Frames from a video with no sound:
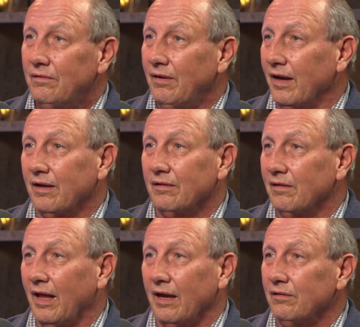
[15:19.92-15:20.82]
taken
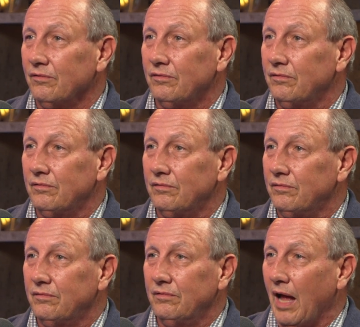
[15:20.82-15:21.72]
that
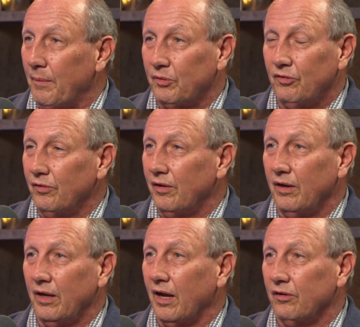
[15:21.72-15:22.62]

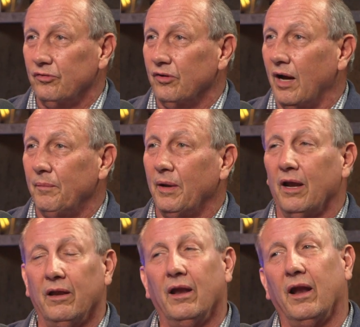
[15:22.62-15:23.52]
opportunity at a job had
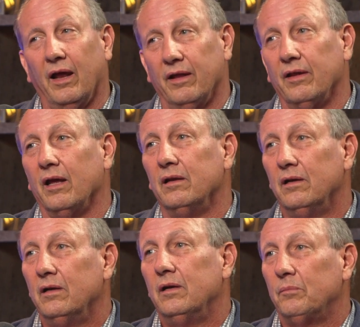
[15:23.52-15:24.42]
I not had that
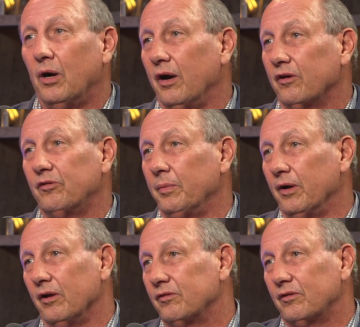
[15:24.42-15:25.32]
prior
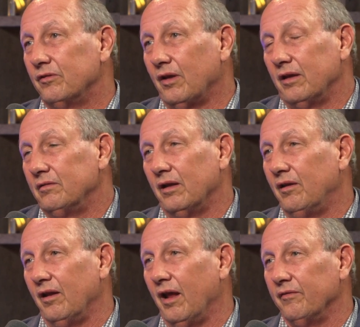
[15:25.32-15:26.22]
experience, because I
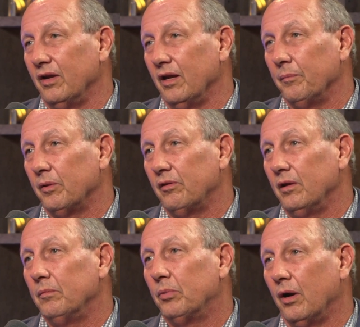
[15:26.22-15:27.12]
didn't have any
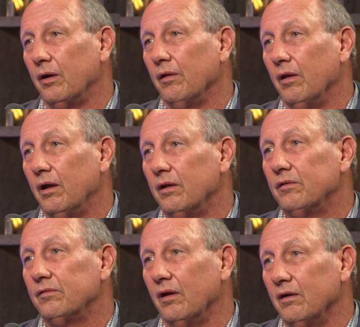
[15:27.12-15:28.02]
empathy prior to that.
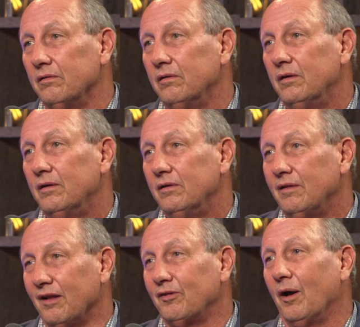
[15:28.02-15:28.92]
So
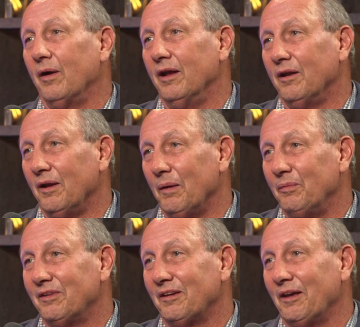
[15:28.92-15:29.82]
that's how I ended up at the